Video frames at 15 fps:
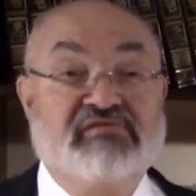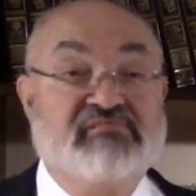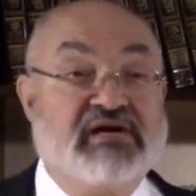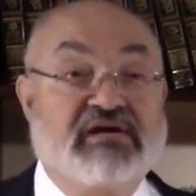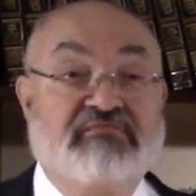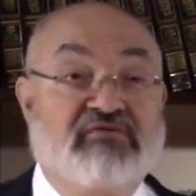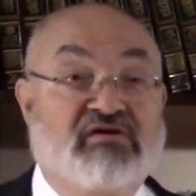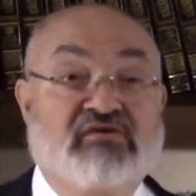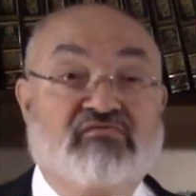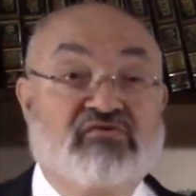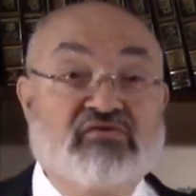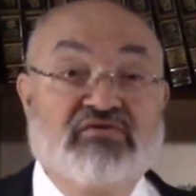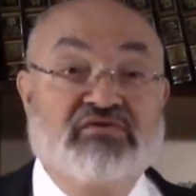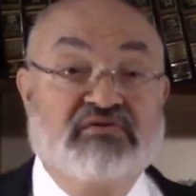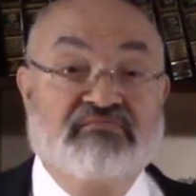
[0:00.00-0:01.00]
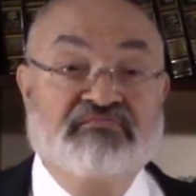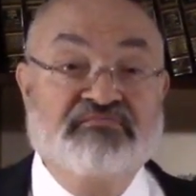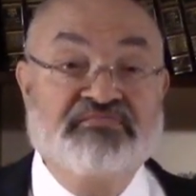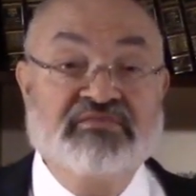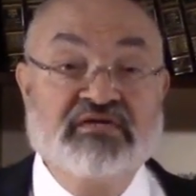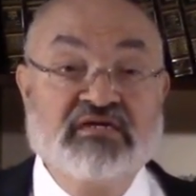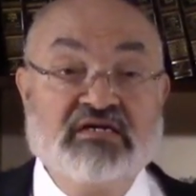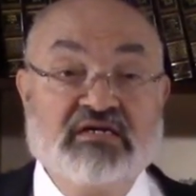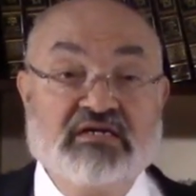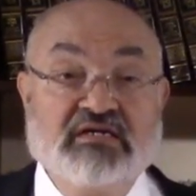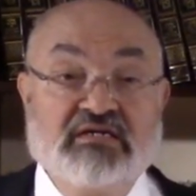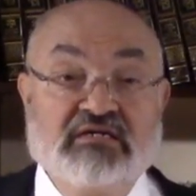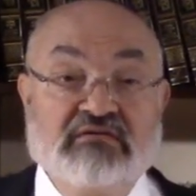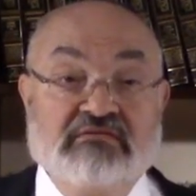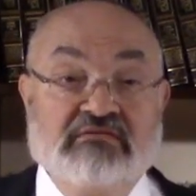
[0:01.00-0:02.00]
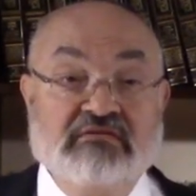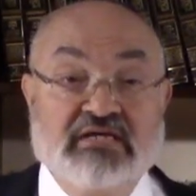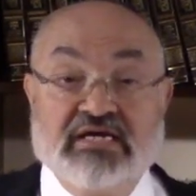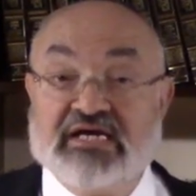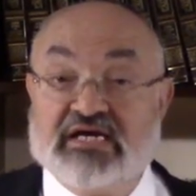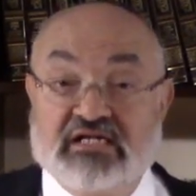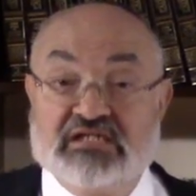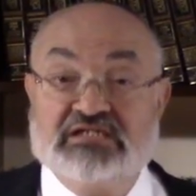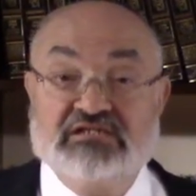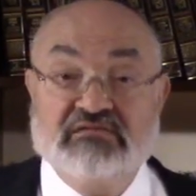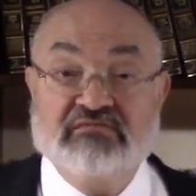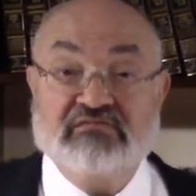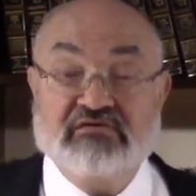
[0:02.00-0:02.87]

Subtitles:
You buy a book on Ruth in English.